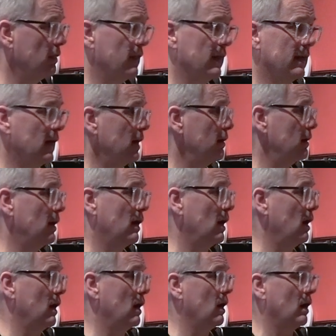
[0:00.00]
that
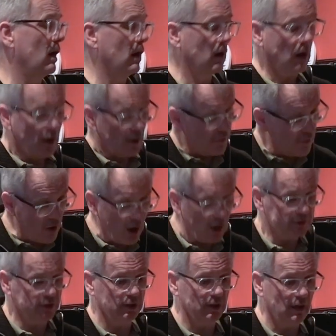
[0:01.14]
are
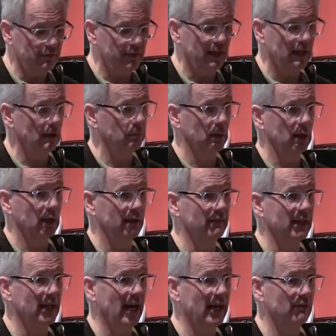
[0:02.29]
not available in
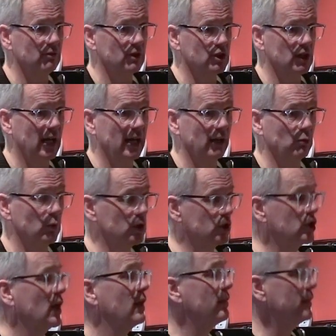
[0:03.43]
the Irish
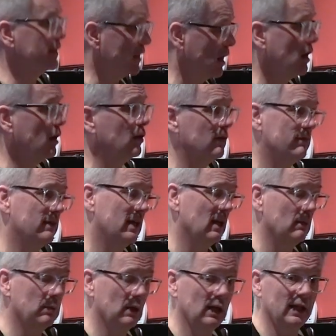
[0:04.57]
language that are
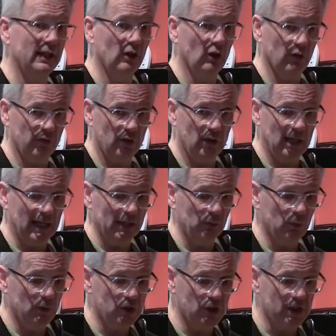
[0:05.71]
available in other
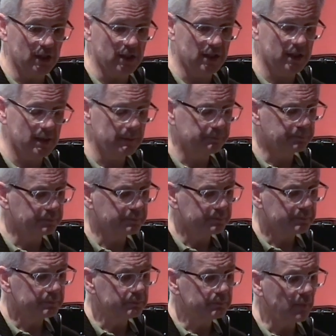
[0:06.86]
languages.
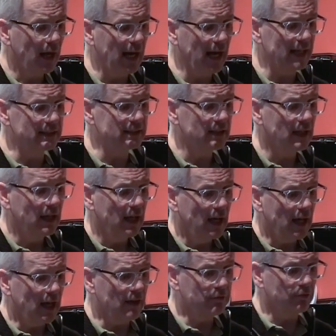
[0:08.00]
And
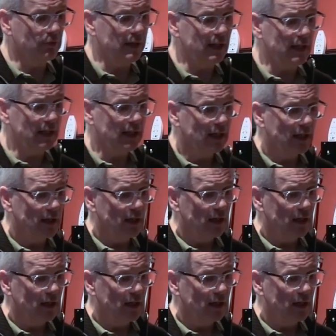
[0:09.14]
if we